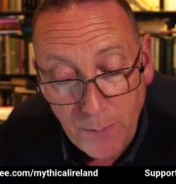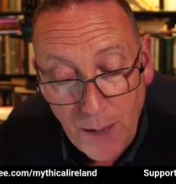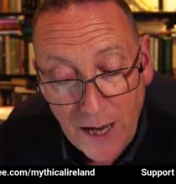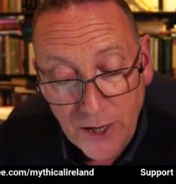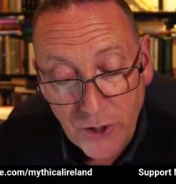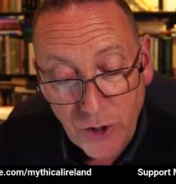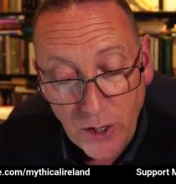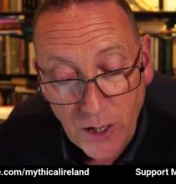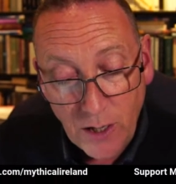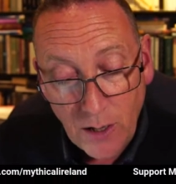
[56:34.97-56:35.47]

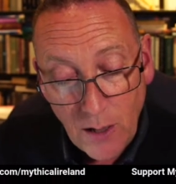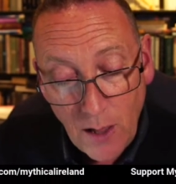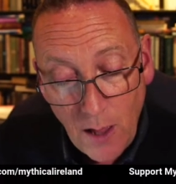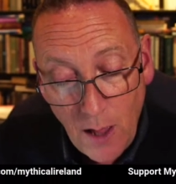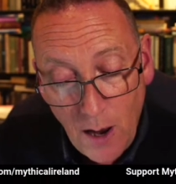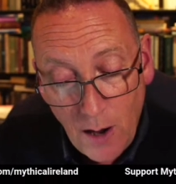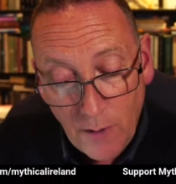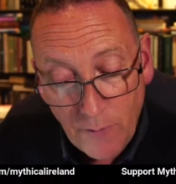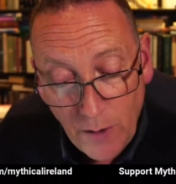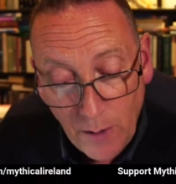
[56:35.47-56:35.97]
Patrick,
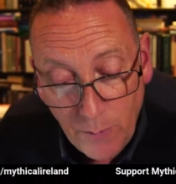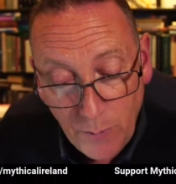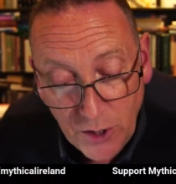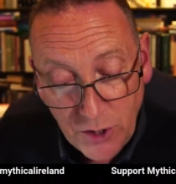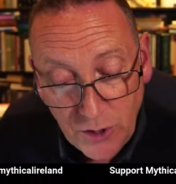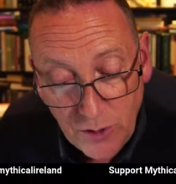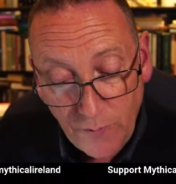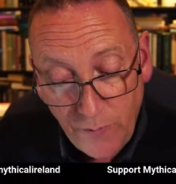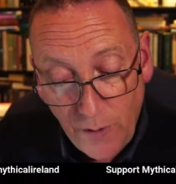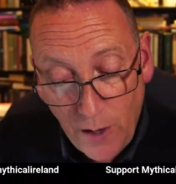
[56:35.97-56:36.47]
from
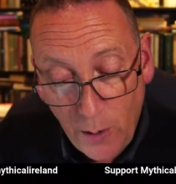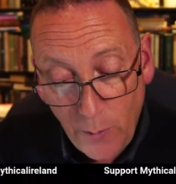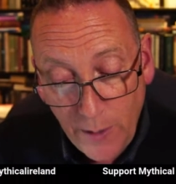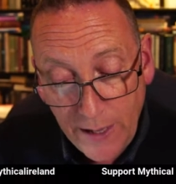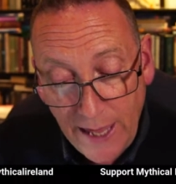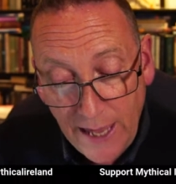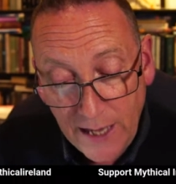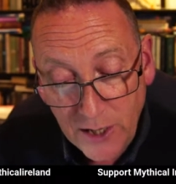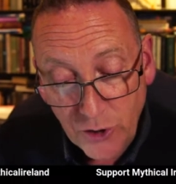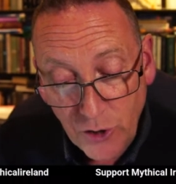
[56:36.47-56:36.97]
which the
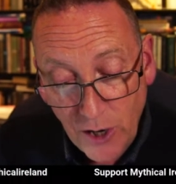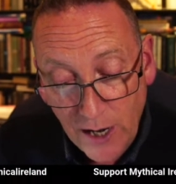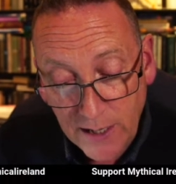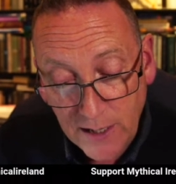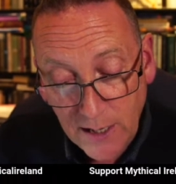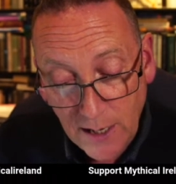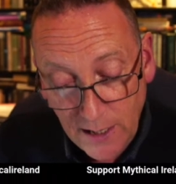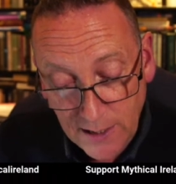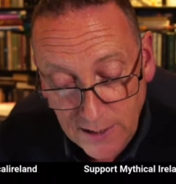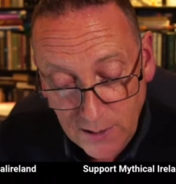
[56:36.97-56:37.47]
following
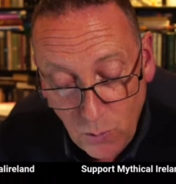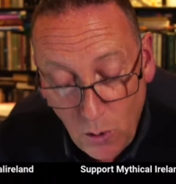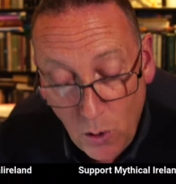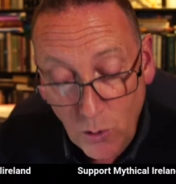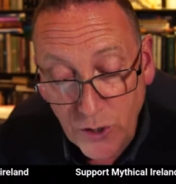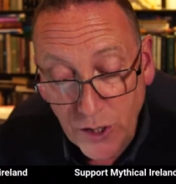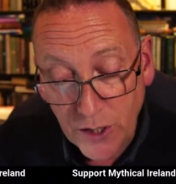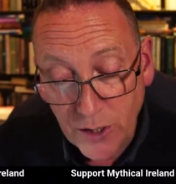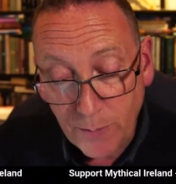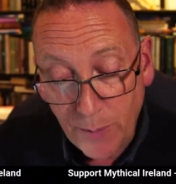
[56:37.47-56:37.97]
extract is
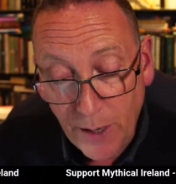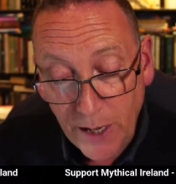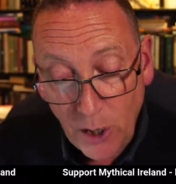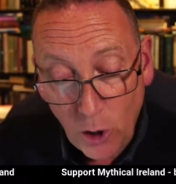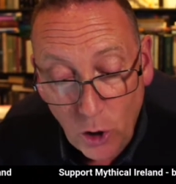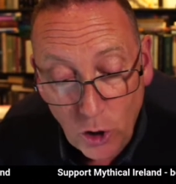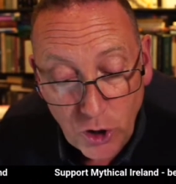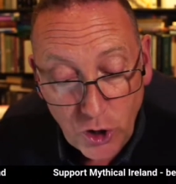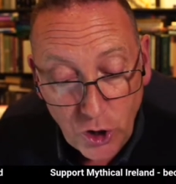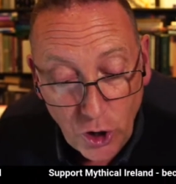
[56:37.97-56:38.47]
quoted by
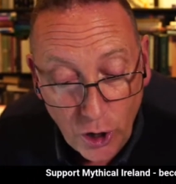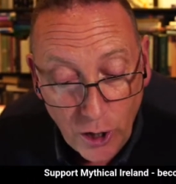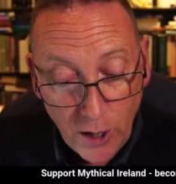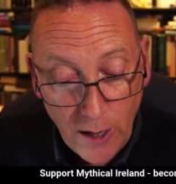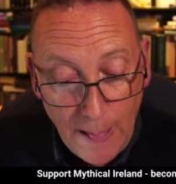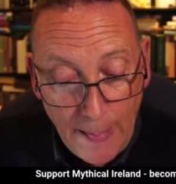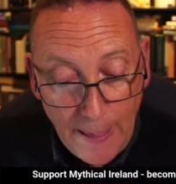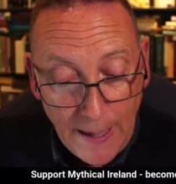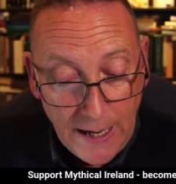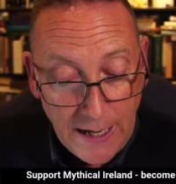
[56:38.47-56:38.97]
Ussher
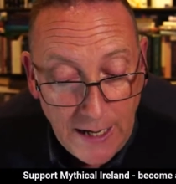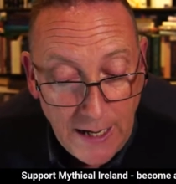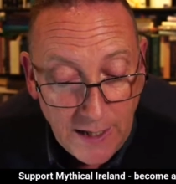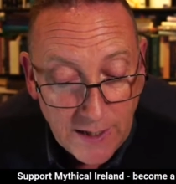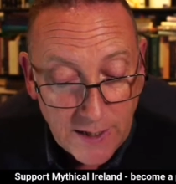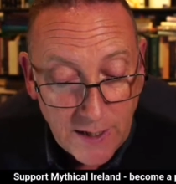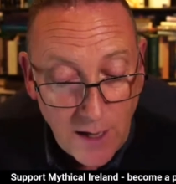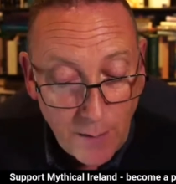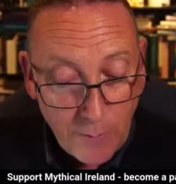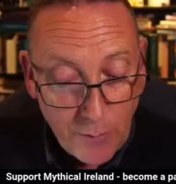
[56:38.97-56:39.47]
in
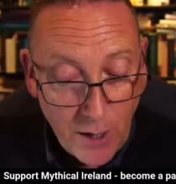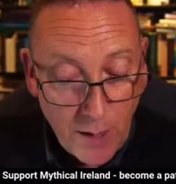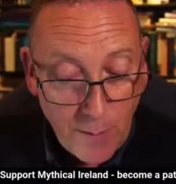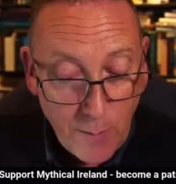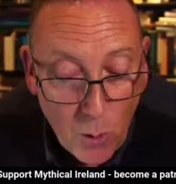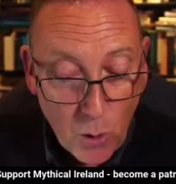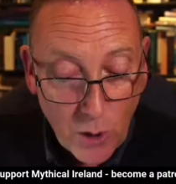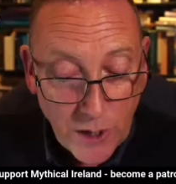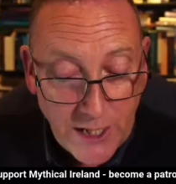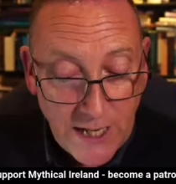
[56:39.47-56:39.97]
his
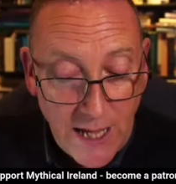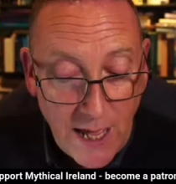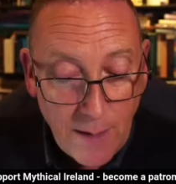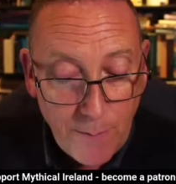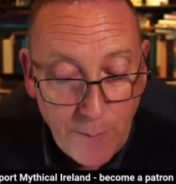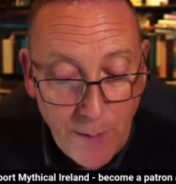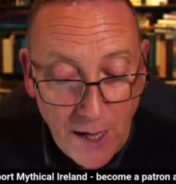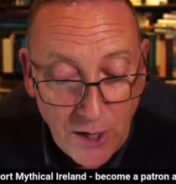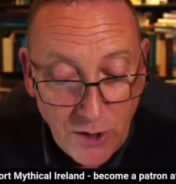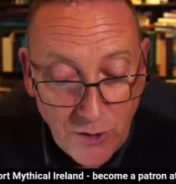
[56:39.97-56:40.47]
Primordia,
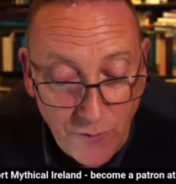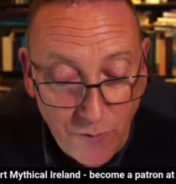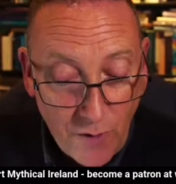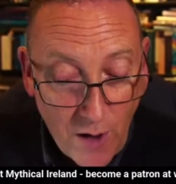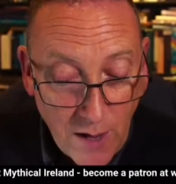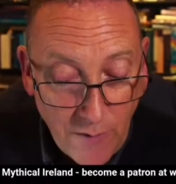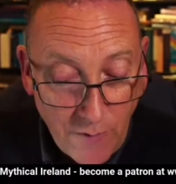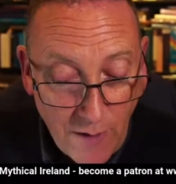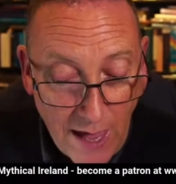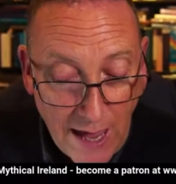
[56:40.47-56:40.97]
page
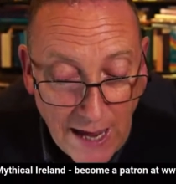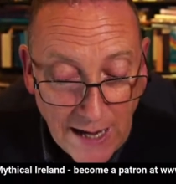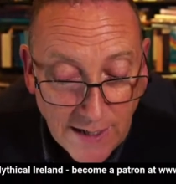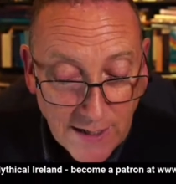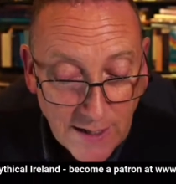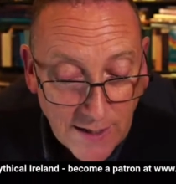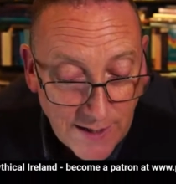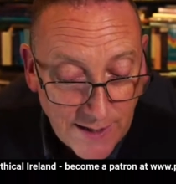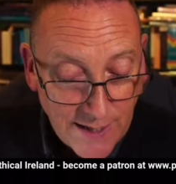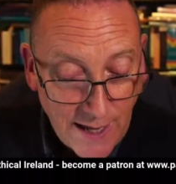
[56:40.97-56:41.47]

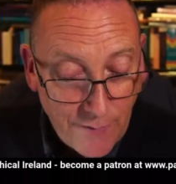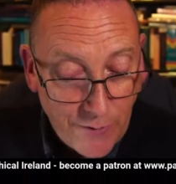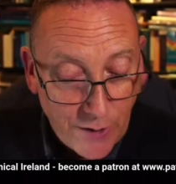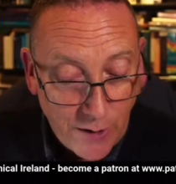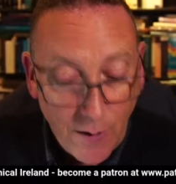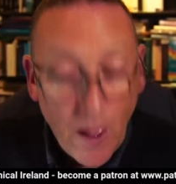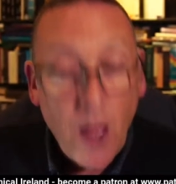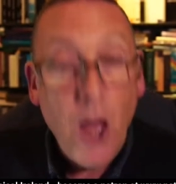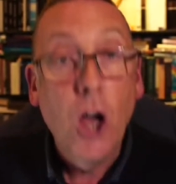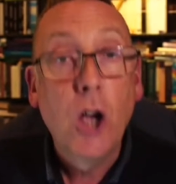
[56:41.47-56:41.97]
587.
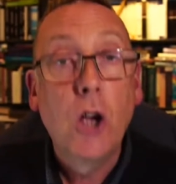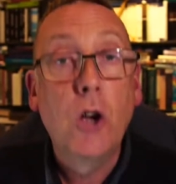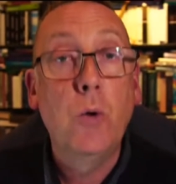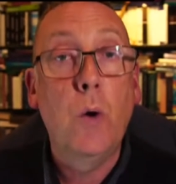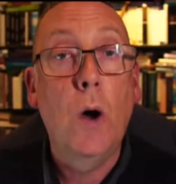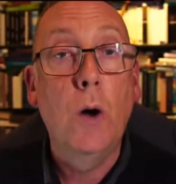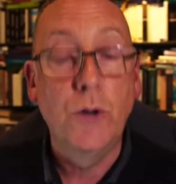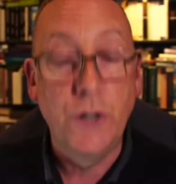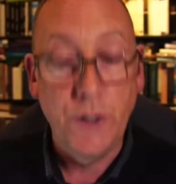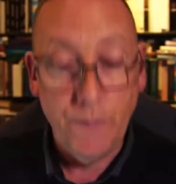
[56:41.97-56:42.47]

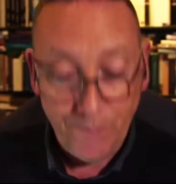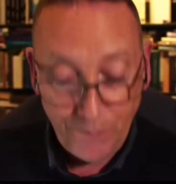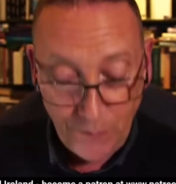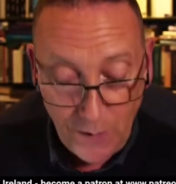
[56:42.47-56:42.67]
Quote,